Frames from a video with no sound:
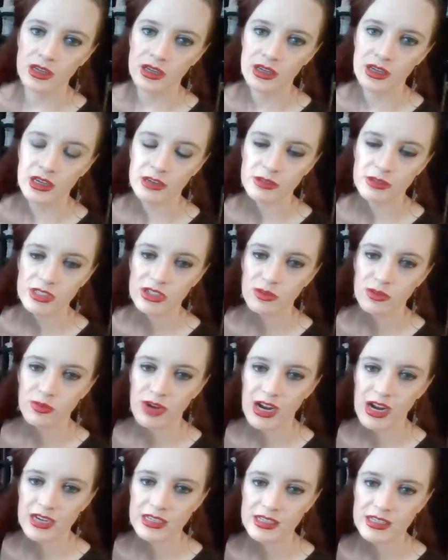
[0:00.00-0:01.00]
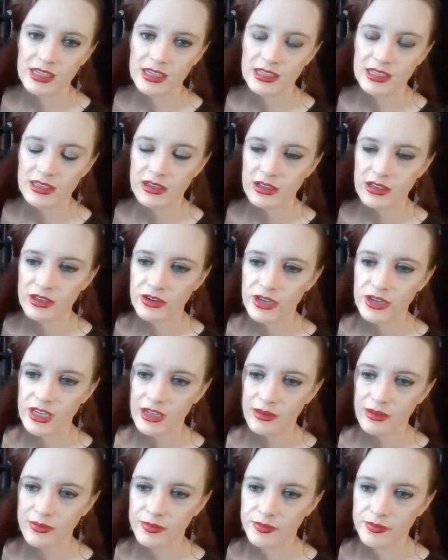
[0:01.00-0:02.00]
I was still practicing, still learning.
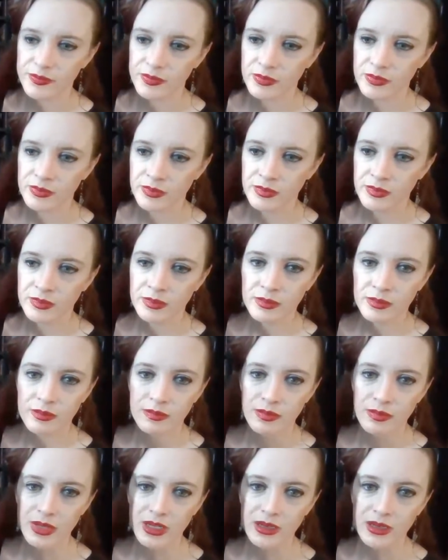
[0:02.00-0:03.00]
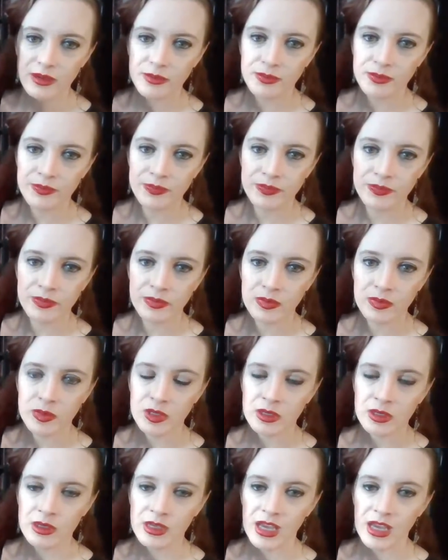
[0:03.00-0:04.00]
But
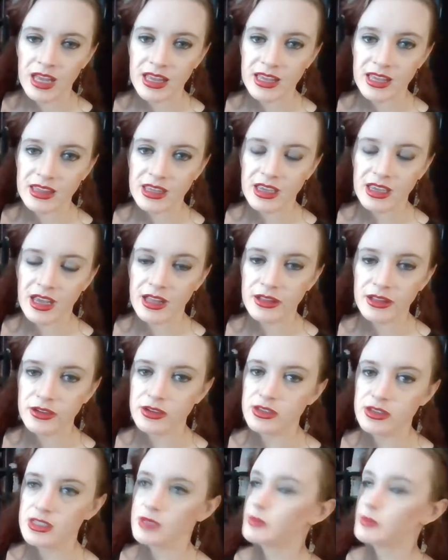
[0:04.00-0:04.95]
I like the colors.